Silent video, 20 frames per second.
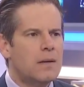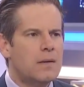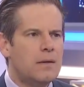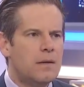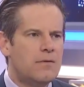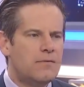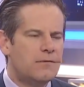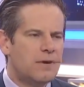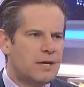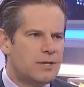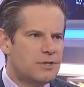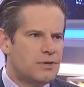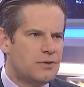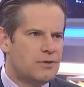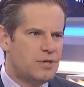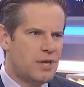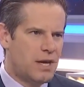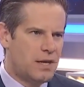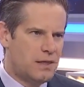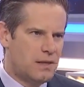
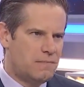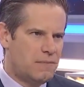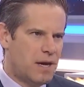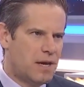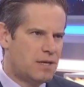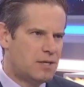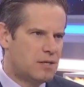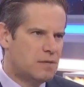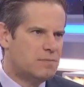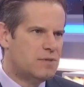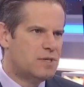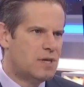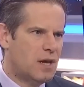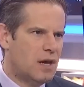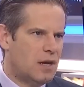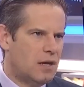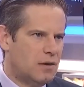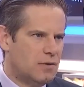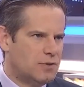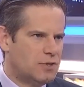investors and the banks
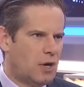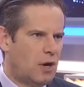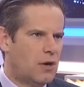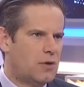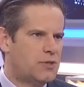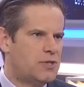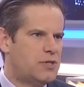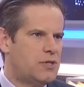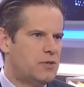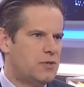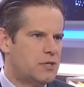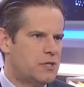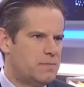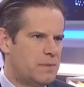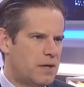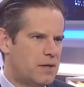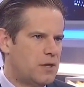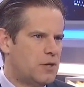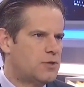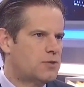themselves are still
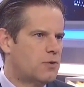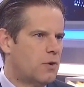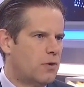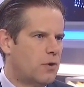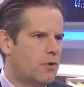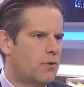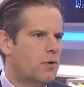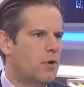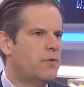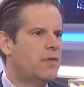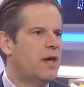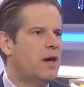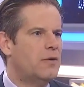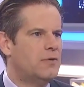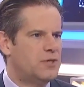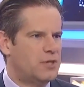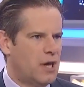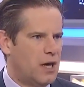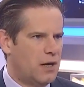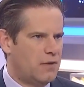expecting stronger growth
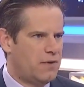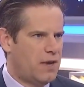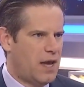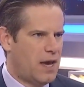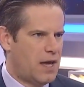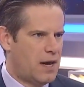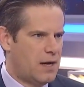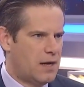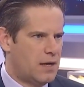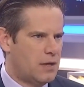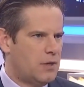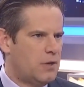outside of Canada.